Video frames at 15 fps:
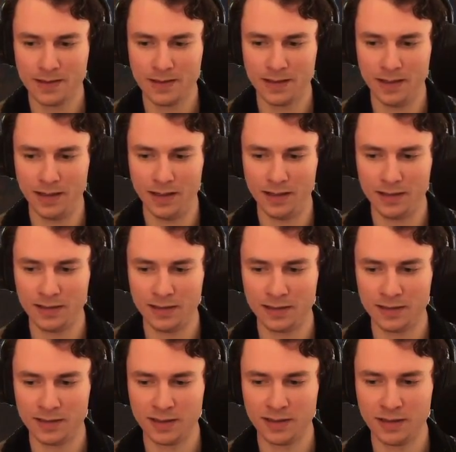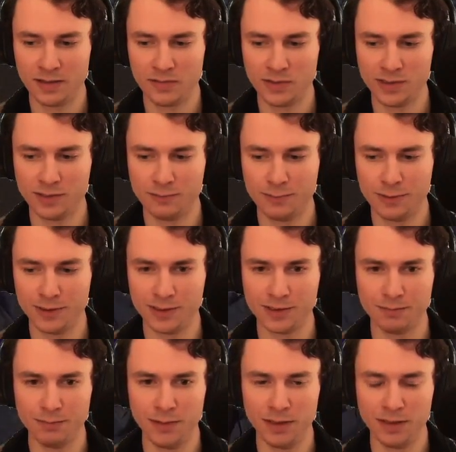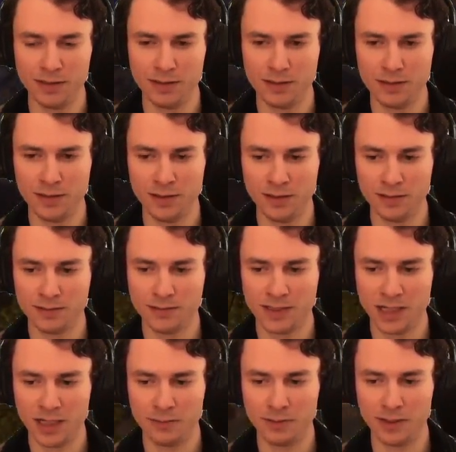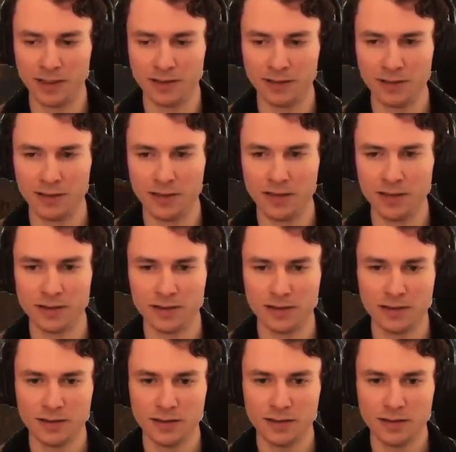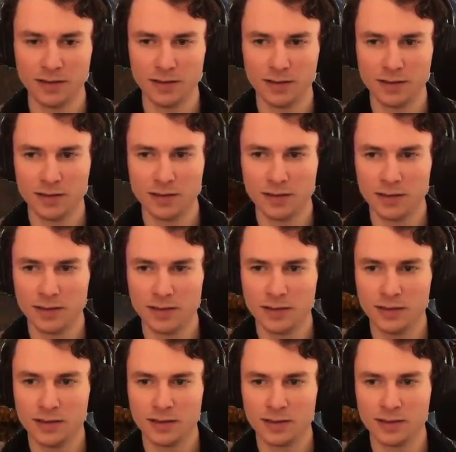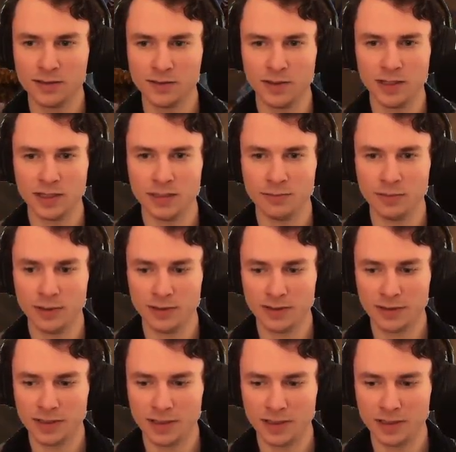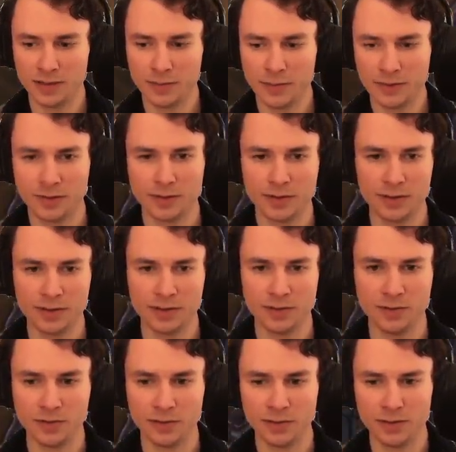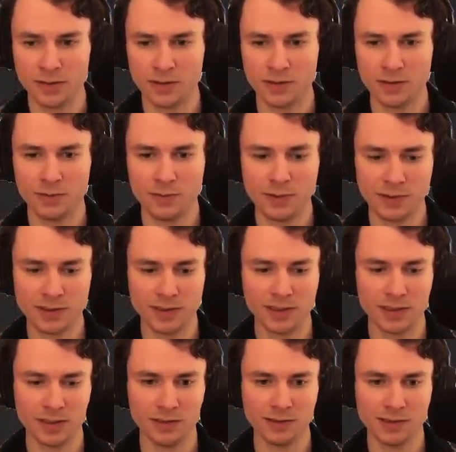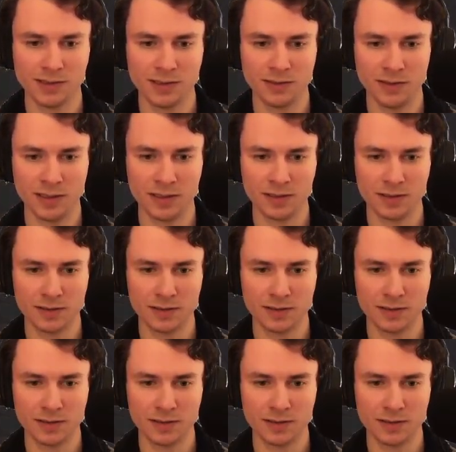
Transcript: Okay, and I think we should push mid, or top rather, here. Because we got a Merc camp, and we're all pretty close to it.